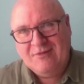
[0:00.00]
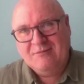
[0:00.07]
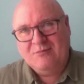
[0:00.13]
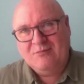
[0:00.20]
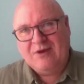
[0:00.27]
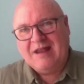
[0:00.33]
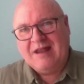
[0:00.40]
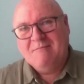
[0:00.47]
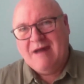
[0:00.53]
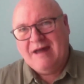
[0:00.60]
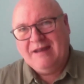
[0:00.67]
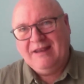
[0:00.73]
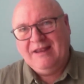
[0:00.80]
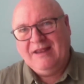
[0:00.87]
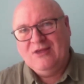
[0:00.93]

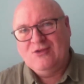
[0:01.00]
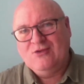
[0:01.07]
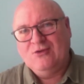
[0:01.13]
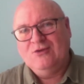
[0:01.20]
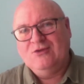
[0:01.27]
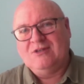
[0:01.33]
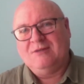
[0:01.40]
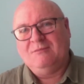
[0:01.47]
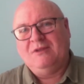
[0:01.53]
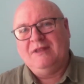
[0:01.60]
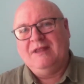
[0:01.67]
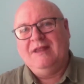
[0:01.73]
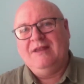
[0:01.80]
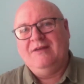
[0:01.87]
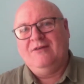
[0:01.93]
pragmatic issues at
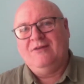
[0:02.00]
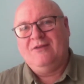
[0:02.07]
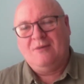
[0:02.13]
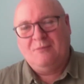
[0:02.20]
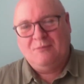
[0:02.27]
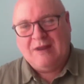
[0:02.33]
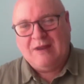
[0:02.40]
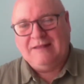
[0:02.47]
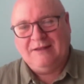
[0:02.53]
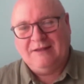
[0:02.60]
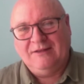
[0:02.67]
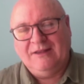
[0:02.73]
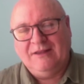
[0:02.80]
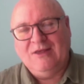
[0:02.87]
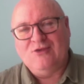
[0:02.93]
play here. There are
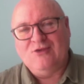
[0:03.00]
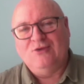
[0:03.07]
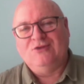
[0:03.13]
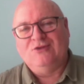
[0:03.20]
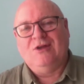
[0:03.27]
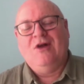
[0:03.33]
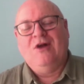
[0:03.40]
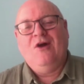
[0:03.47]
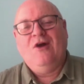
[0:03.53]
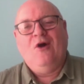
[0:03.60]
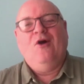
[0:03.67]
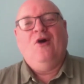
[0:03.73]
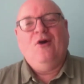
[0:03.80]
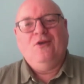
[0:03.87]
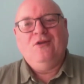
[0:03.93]
practical issues.
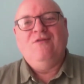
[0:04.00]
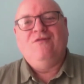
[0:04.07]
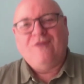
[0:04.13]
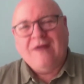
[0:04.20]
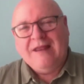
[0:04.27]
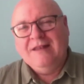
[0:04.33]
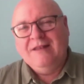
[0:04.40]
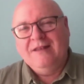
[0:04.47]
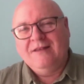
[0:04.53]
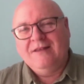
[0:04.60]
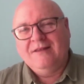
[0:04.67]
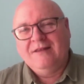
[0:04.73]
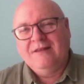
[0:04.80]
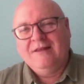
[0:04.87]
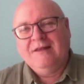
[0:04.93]
How do you find
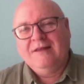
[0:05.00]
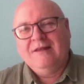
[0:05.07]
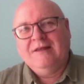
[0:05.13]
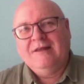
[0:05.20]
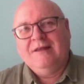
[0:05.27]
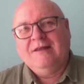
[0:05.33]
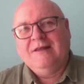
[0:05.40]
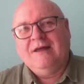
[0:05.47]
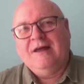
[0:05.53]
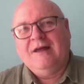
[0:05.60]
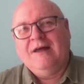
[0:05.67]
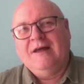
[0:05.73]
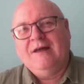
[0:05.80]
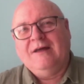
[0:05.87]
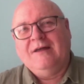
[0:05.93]

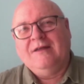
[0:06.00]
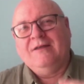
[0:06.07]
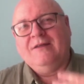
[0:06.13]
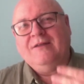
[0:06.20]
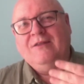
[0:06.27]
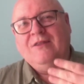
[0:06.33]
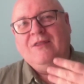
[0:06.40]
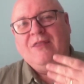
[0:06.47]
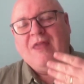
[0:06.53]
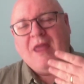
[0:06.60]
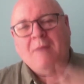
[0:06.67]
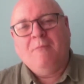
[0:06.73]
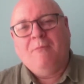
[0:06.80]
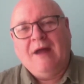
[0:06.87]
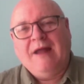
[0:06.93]
the
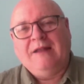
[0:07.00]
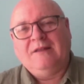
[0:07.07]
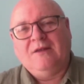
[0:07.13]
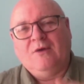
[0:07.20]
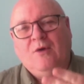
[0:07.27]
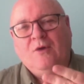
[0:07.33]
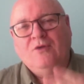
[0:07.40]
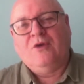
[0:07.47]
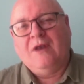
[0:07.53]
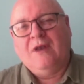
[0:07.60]
impact on your